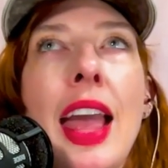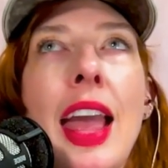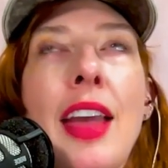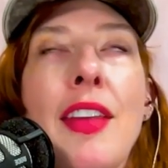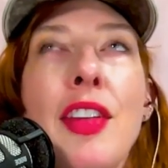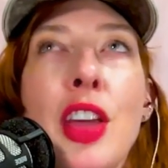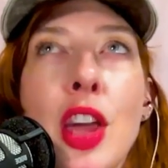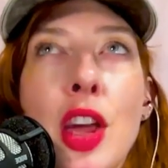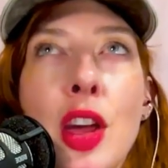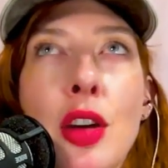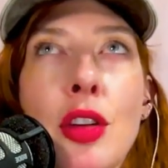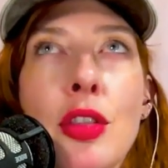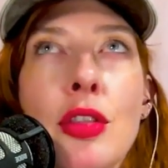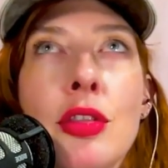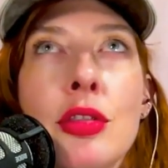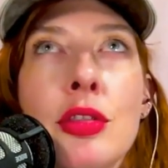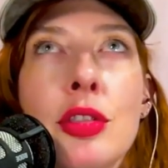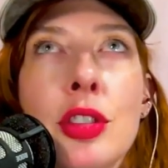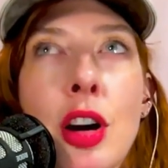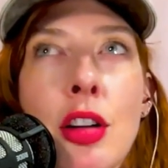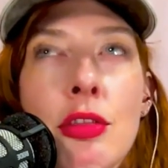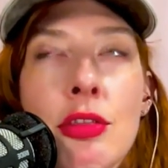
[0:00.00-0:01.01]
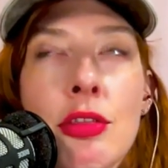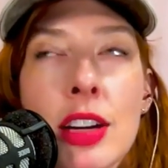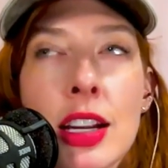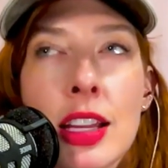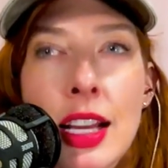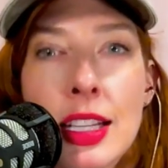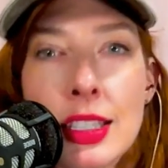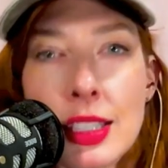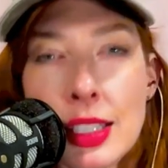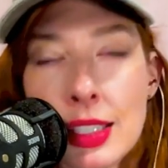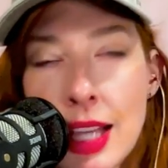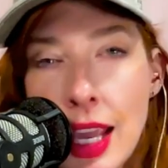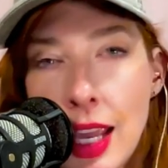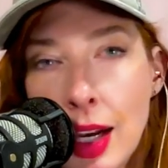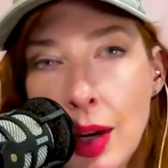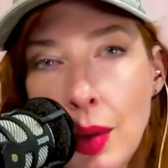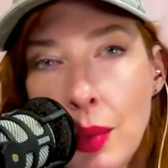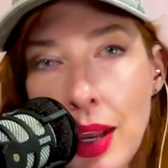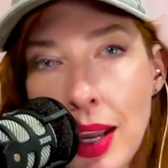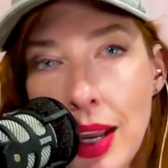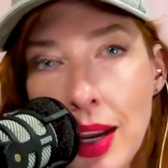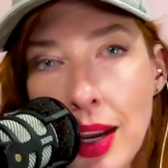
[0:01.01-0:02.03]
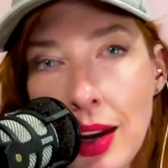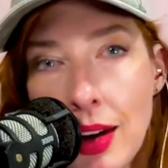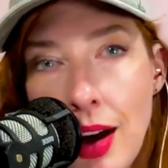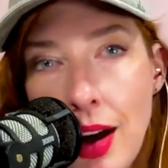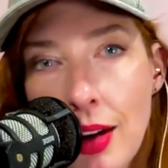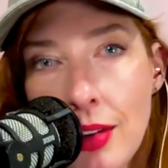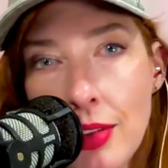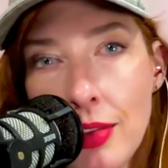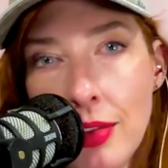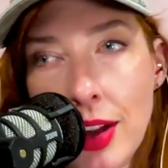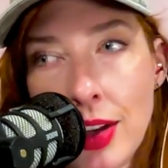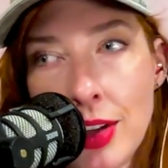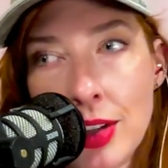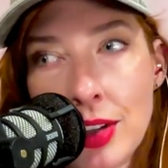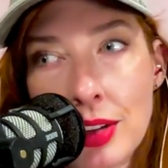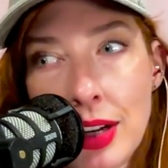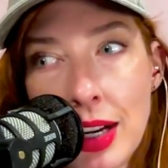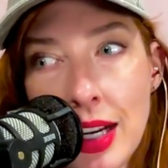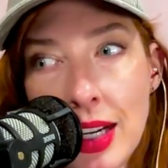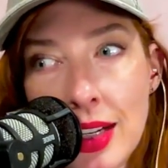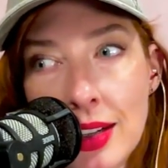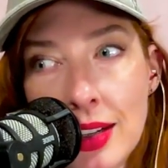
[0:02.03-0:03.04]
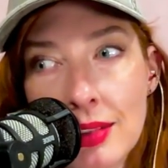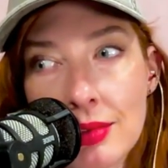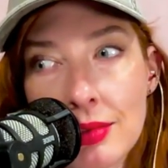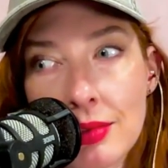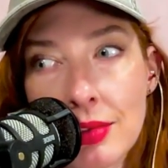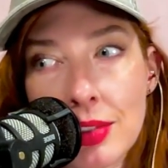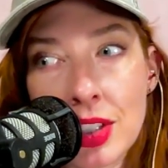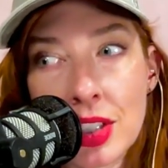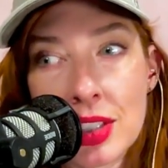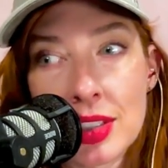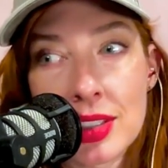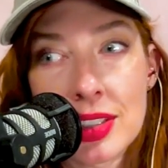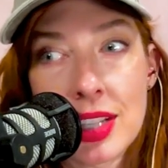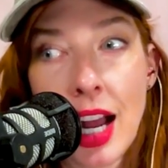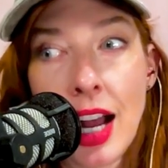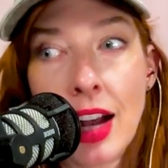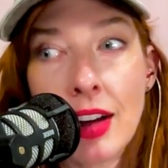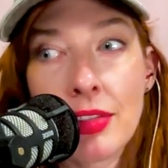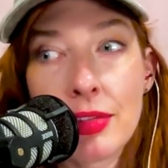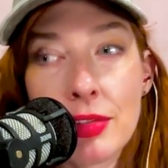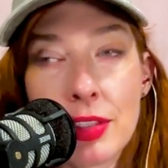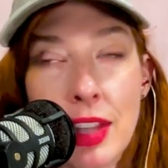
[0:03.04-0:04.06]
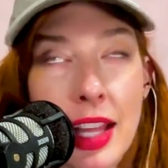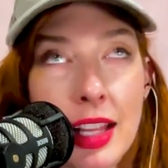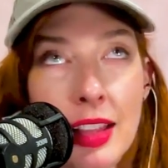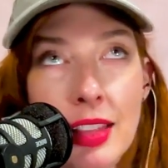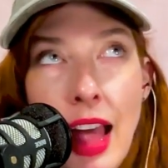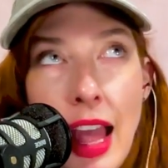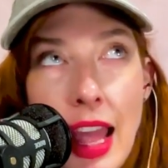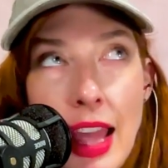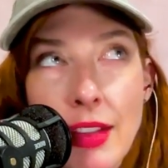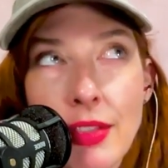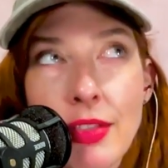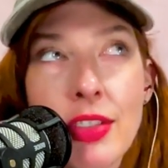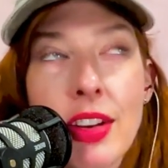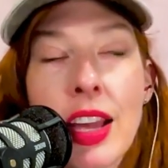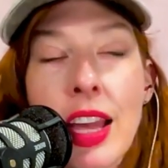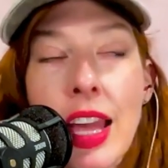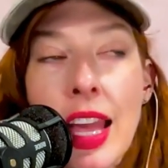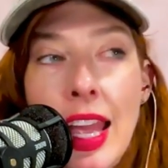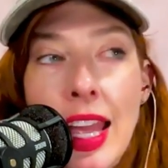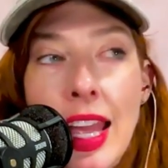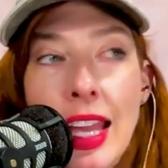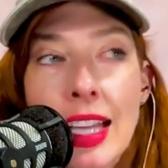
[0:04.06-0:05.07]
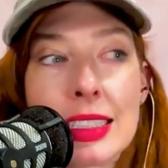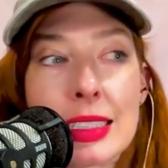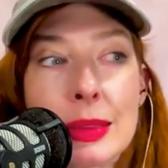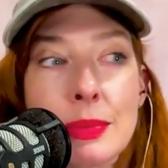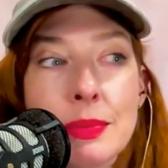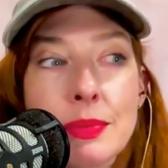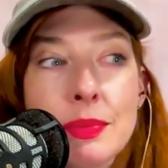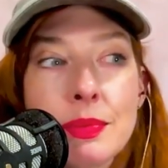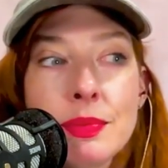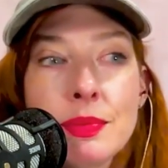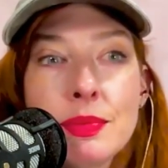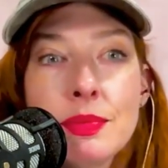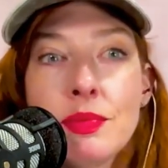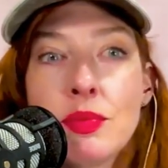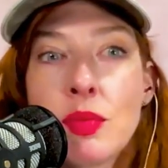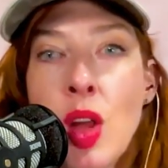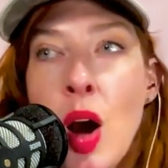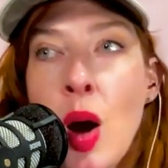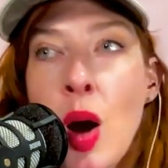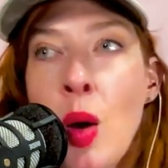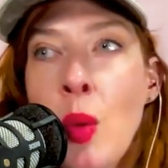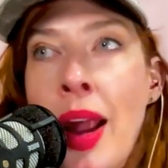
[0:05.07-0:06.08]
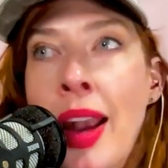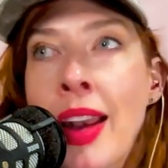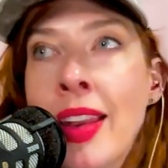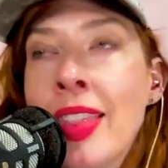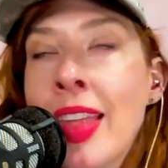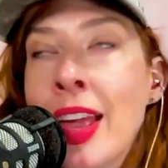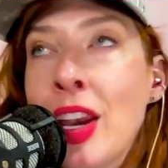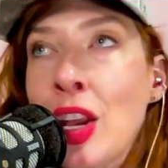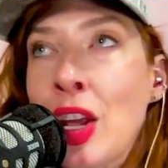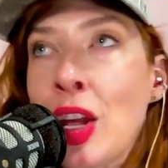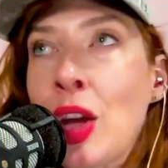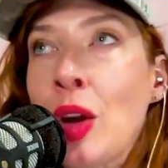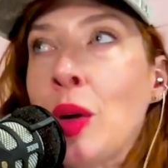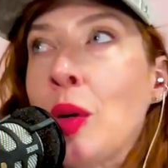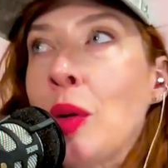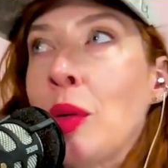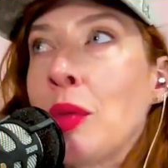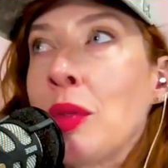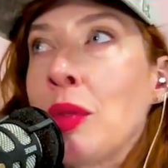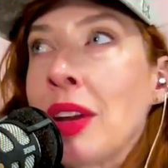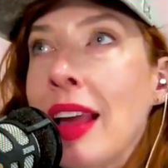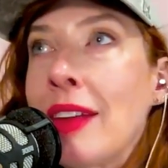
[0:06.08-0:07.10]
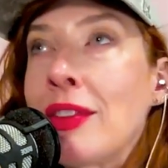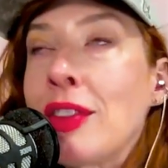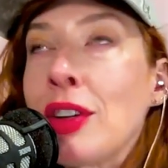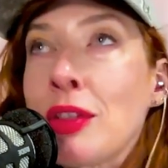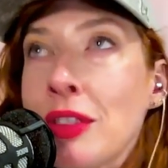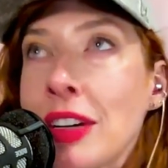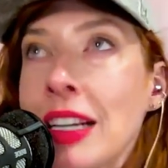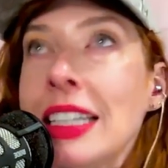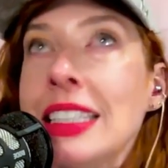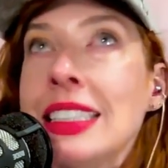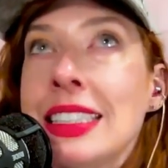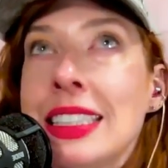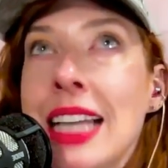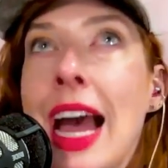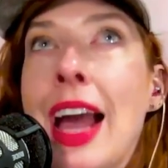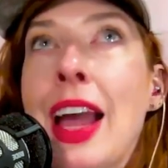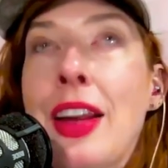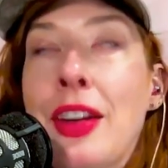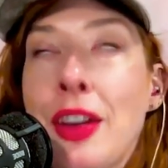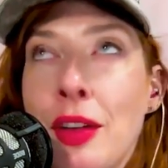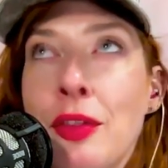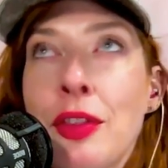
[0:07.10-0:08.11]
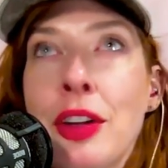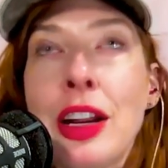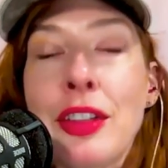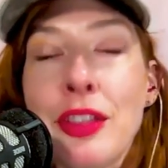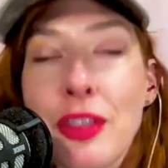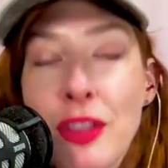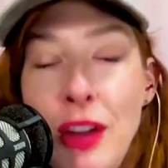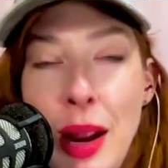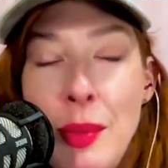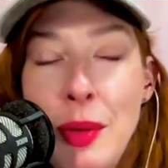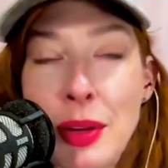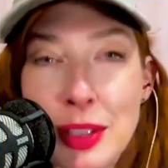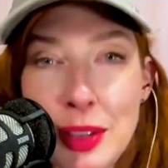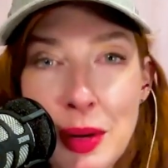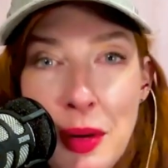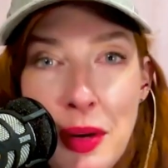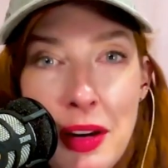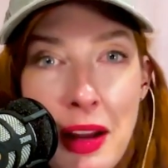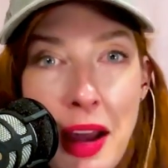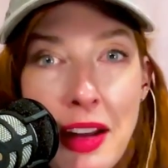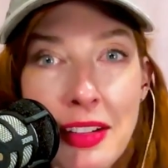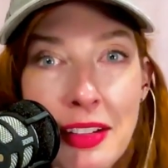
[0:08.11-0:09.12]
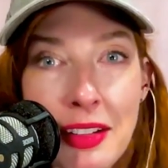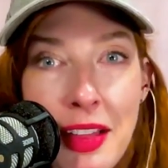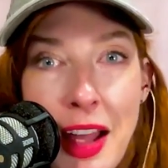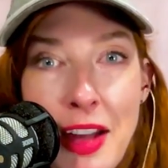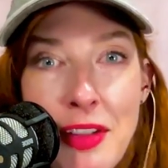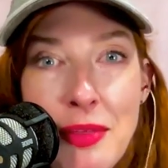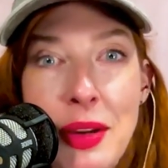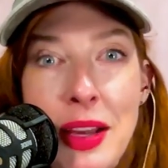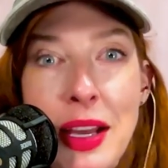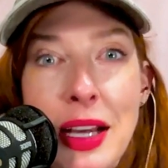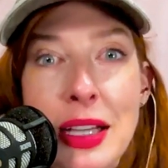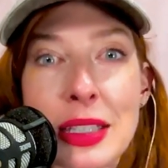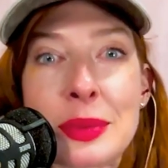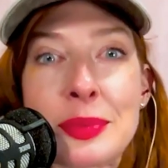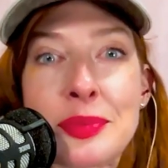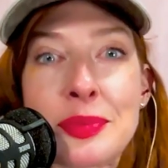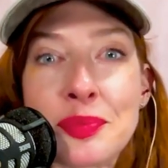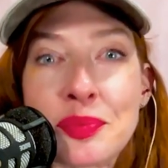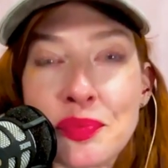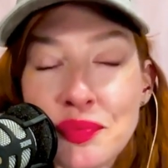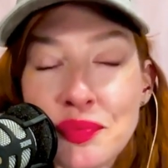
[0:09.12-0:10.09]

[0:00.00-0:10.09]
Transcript: if you don't realize that taking a weekend off and doing just stuff like life is a win, then you really have to reset and reframe what's going on in your life because